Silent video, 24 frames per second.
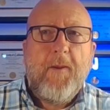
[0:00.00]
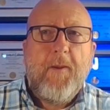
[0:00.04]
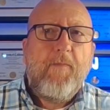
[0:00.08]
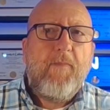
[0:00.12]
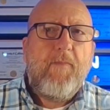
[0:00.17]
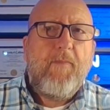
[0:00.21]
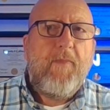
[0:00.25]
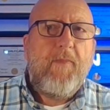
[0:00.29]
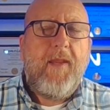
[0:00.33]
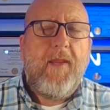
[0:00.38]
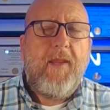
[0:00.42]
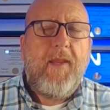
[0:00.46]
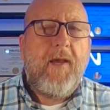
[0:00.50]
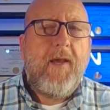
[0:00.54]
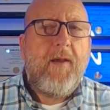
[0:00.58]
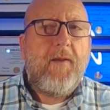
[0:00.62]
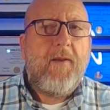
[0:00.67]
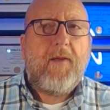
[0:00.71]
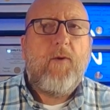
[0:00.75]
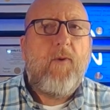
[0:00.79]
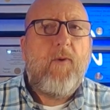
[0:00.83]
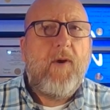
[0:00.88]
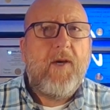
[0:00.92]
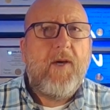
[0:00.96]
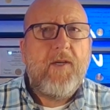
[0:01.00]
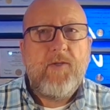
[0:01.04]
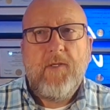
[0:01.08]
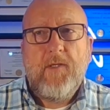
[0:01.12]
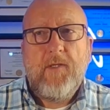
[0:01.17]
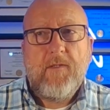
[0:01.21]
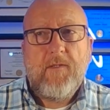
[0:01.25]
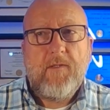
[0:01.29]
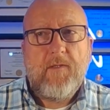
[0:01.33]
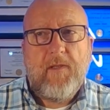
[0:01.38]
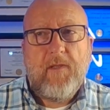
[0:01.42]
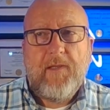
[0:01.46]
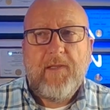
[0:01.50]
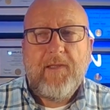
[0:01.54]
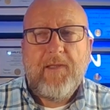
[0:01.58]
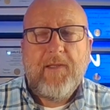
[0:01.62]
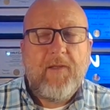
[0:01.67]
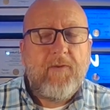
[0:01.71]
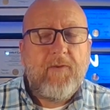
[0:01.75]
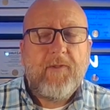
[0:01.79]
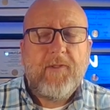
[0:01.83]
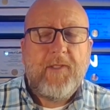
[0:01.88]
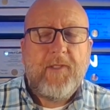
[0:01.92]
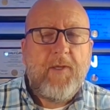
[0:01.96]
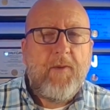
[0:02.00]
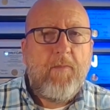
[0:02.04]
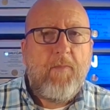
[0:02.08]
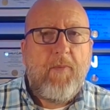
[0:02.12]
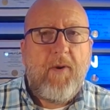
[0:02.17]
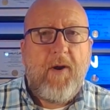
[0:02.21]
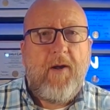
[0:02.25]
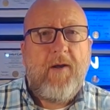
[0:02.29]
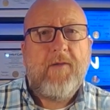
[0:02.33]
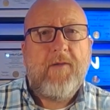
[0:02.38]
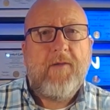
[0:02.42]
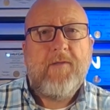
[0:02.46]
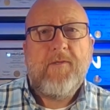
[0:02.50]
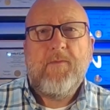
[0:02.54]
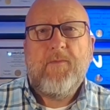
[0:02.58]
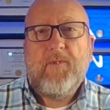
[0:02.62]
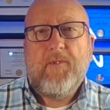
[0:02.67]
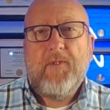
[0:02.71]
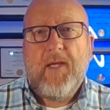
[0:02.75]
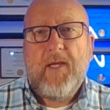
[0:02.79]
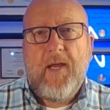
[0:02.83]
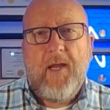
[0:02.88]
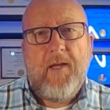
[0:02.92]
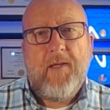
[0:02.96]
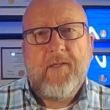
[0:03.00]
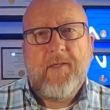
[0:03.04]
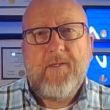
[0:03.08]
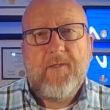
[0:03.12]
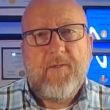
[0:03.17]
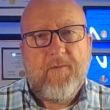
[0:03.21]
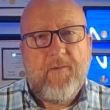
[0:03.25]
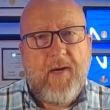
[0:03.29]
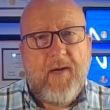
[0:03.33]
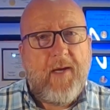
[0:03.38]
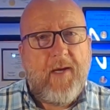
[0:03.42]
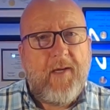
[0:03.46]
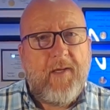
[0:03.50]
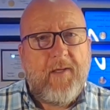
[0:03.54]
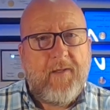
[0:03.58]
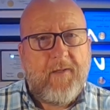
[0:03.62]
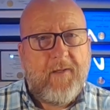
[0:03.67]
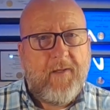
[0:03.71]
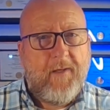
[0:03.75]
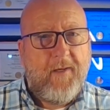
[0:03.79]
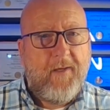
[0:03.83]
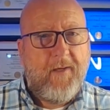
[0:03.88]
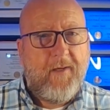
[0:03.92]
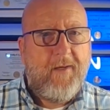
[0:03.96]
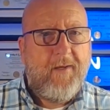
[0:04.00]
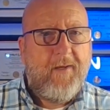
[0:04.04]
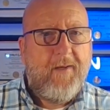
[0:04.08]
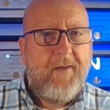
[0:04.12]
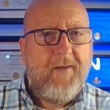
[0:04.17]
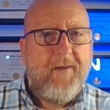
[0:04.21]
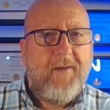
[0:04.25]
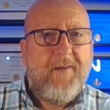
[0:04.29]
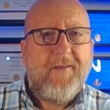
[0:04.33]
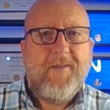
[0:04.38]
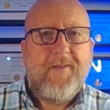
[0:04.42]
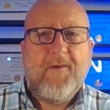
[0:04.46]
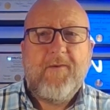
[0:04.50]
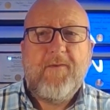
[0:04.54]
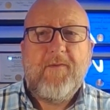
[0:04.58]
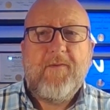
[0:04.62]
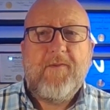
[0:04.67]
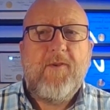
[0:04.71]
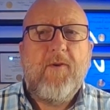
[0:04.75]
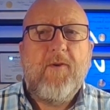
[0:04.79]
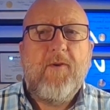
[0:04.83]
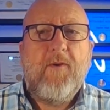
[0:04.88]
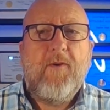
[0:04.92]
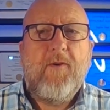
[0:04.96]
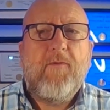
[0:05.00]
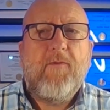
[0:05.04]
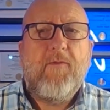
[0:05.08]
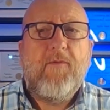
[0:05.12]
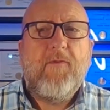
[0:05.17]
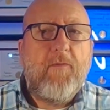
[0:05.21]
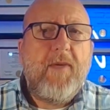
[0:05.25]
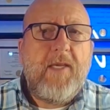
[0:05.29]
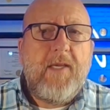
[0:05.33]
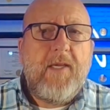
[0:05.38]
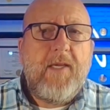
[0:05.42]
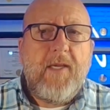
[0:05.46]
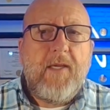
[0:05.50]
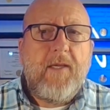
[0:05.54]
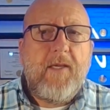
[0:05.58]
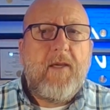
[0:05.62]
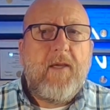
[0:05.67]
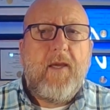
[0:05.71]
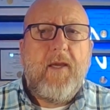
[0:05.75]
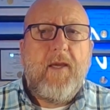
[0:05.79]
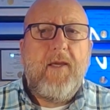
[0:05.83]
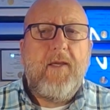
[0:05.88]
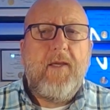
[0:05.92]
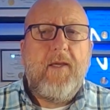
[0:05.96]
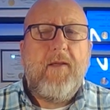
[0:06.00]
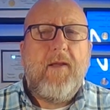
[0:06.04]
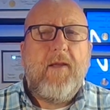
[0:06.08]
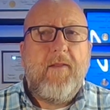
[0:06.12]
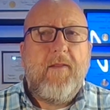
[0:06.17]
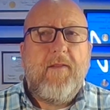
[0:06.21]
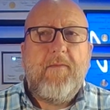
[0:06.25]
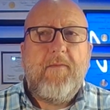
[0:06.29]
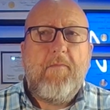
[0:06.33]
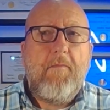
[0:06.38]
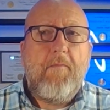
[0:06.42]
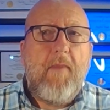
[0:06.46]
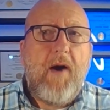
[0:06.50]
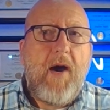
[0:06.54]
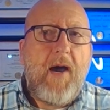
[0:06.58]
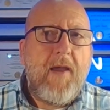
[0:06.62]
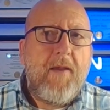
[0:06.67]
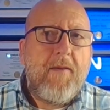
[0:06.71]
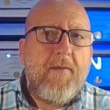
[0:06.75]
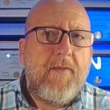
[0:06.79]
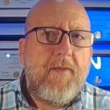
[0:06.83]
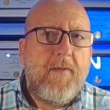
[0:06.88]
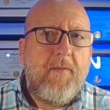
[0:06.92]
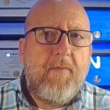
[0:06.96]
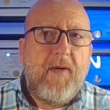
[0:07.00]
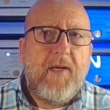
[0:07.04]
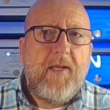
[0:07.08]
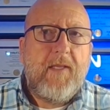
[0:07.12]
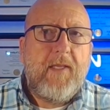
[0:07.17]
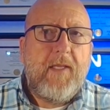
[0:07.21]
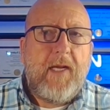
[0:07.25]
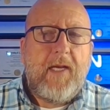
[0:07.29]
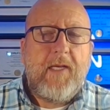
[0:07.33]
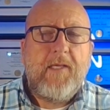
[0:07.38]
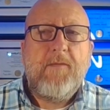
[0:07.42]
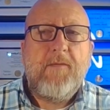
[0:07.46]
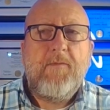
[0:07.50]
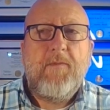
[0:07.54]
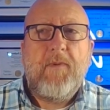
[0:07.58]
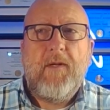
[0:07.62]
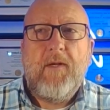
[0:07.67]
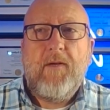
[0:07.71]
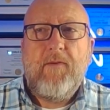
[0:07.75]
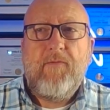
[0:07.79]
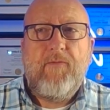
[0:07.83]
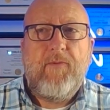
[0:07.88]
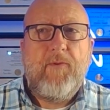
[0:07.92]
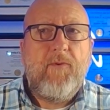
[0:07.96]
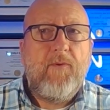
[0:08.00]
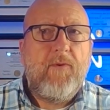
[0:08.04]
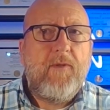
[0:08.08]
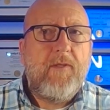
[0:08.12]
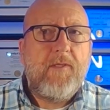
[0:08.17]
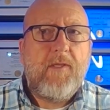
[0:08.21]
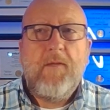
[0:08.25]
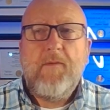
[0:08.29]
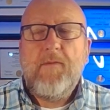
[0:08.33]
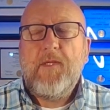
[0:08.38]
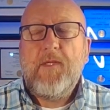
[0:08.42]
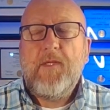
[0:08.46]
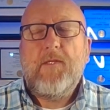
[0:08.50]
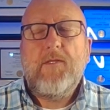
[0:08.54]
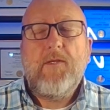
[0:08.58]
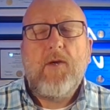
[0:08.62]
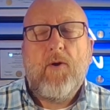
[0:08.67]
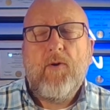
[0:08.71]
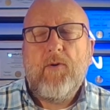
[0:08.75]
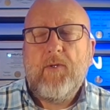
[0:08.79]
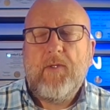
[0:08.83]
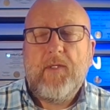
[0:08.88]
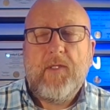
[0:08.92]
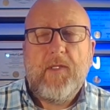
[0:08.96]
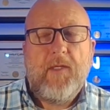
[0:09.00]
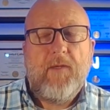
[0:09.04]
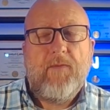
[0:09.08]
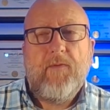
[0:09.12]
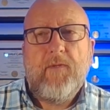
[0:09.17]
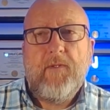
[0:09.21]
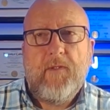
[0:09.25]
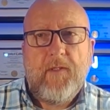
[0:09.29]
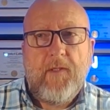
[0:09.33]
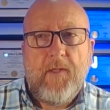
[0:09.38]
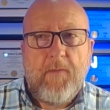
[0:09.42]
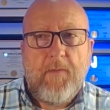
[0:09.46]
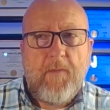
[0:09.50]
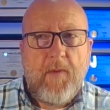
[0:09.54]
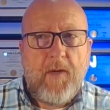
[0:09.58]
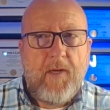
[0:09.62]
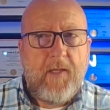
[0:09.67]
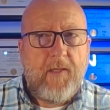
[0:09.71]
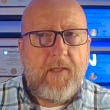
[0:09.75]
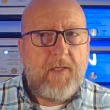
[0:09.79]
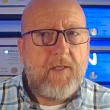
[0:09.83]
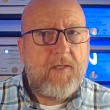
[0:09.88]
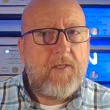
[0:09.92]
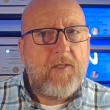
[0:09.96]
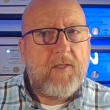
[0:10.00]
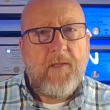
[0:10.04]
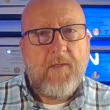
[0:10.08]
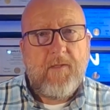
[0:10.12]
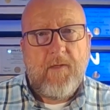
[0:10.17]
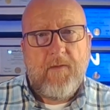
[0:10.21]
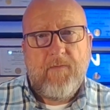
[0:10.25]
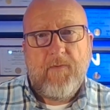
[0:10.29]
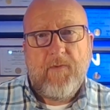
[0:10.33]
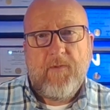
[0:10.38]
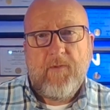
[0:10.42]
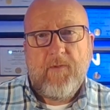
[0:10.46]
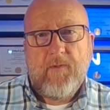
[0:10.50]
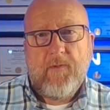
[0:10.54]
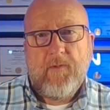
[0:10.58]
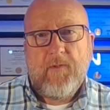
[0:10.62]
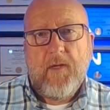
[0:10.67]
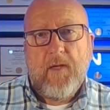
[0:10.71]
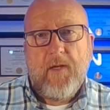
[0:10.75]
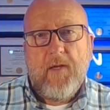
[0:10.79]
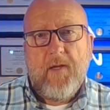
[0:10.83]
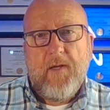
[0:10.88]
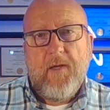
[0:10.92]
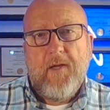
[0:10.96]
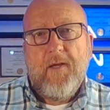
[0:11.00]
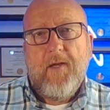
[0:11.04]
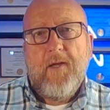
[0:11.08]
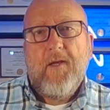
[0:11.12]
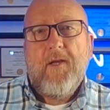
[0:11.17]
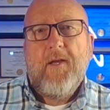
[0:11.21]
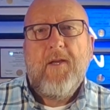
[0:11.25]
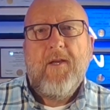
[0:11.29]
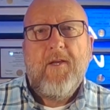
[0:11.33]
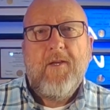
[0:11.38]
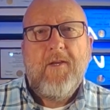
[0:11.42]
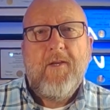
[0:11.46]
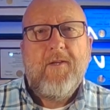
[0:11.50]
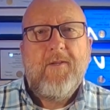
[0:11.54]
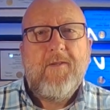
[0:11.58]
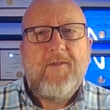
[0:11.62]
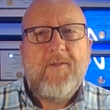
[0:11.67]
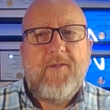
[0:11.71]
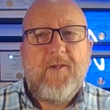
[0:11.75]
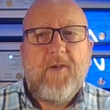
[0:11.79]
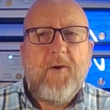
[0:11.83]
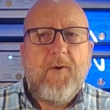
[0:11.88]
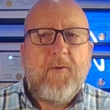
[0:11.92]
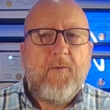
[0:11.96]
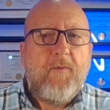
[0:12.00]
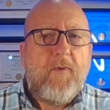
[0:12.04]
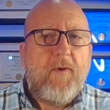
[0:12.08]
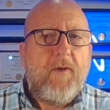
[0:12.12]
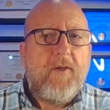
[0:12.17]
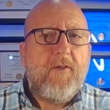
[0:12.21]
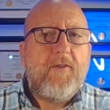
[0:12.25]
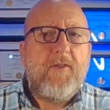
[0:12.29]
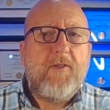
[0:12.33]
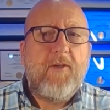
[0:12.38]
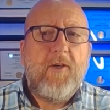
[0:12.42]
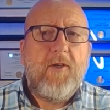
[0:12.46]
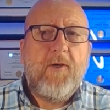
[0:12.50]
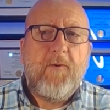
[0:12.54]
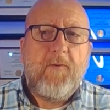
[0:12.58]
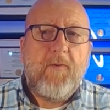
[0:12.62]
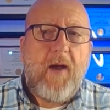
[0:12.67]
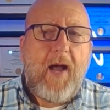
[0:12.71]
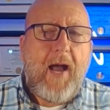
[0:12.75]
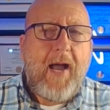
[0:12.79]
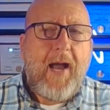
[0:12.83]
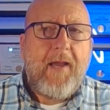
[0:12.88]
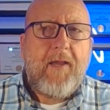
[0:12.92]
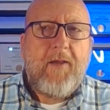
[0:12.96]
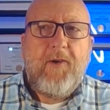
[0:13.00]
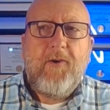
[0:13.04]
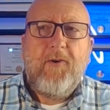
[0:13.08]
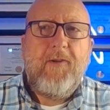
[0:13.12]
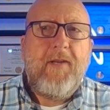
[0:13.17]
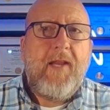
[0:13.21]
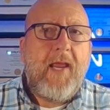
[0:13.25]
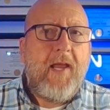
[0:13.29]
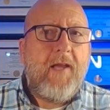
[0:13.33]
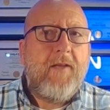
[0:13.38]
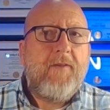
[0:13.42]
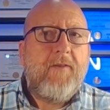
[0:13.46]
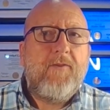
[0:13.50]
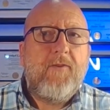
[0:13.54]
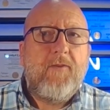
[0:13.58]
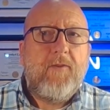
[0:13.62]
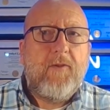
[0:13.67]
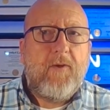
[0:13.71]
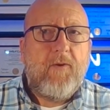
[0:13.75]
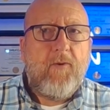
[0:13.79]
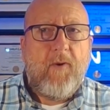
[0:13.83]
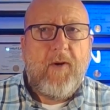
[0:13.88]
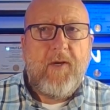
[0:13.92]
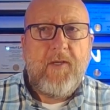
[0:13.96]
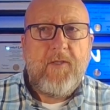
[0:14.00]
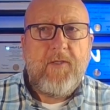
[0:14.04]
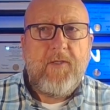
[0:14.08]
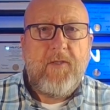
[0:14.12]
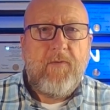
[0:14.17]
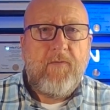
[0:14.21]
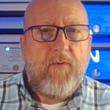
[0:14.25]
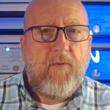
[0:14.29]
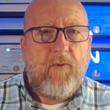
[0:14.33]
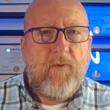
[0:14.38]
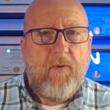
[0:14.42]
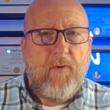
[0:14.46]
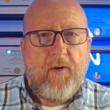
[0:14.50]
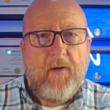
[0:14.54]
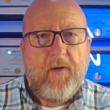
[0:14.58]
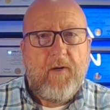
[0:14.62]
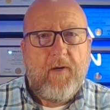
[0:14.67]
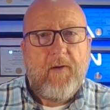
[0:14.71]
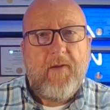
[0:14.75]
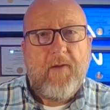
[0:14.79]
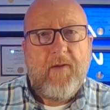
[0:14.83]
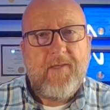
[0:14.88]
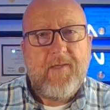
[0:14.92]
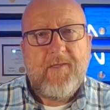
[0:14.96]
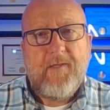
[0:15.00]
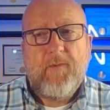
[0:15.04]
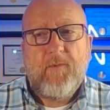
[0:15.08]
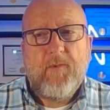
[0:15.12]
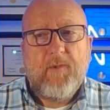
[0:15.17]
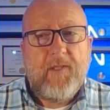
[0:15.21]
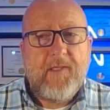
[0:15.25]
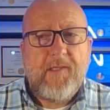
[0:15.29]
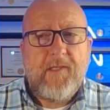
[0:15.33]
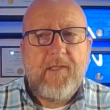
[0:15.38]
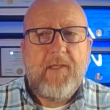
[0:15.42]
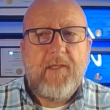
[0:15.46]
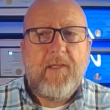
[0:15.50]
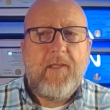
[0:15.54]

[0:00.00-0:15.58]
And that question is literally impossible to answer, right? So for me, the money that I spend on food is going to be totally different than the money that she spends on food. So I couldn't answer the question for her. I said, well, listen,